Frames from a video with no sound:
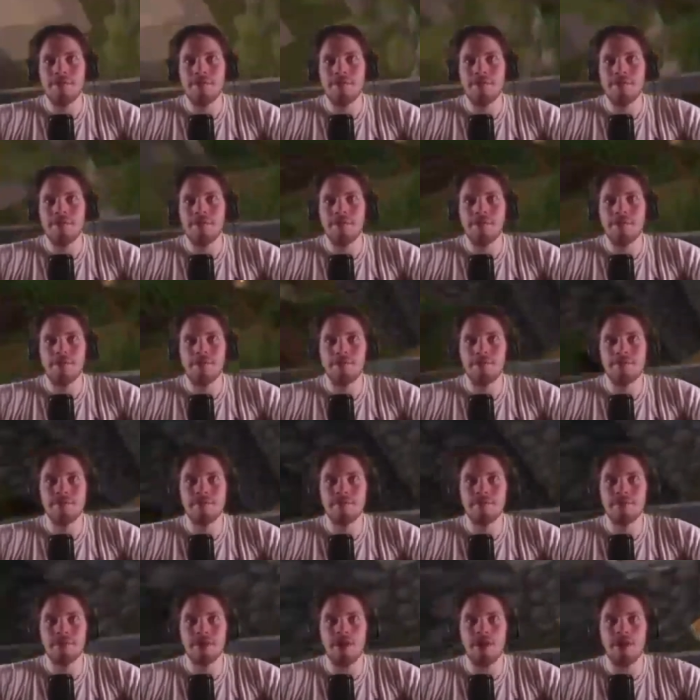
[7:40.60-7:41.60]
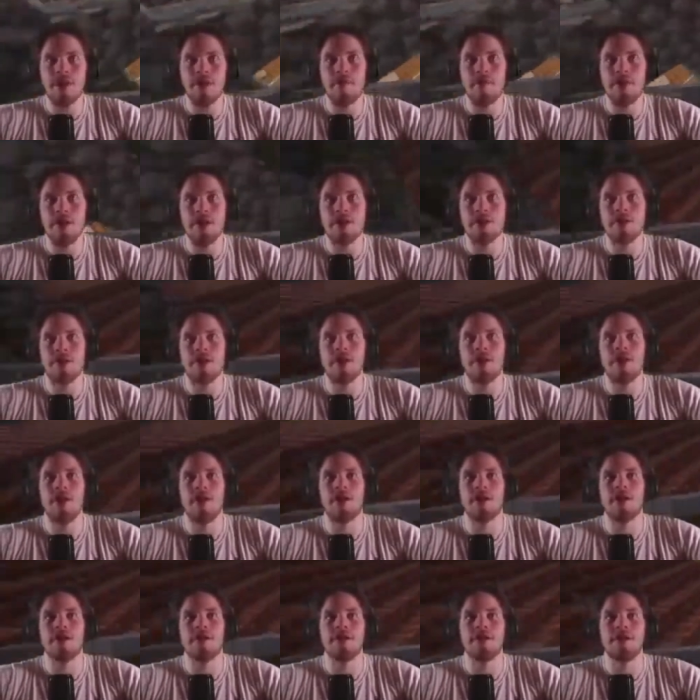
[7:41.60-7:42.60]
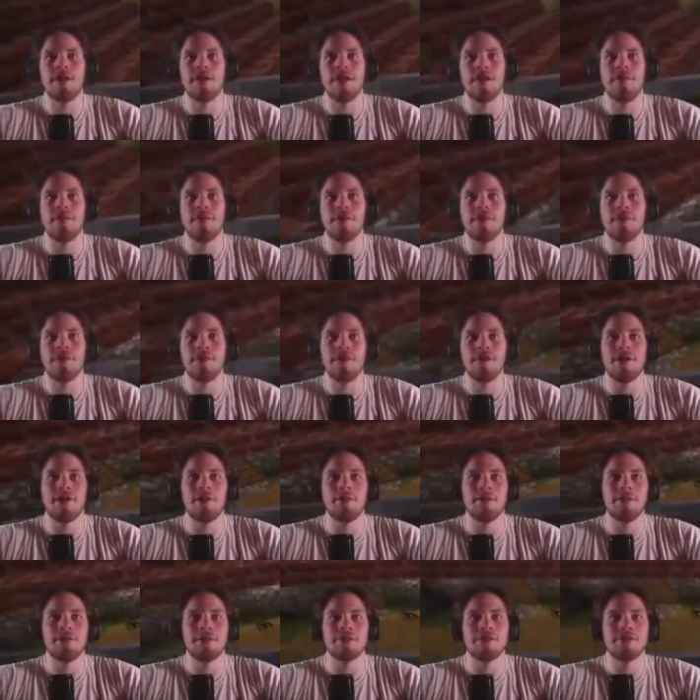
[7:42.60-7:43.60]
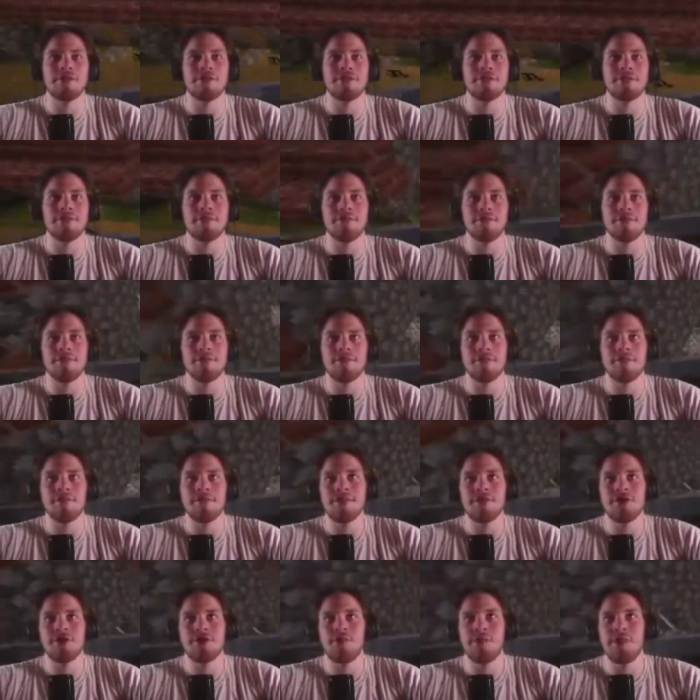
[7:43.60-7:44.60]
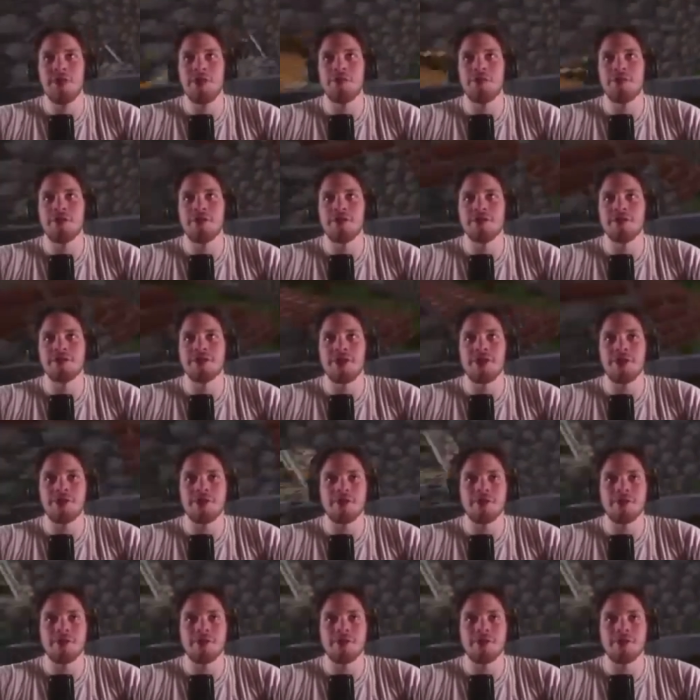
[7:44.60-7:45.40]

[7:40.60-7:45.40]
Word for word: Yep. All right, bet. All right, then I'm uh I'm gonna just speed run this hoe.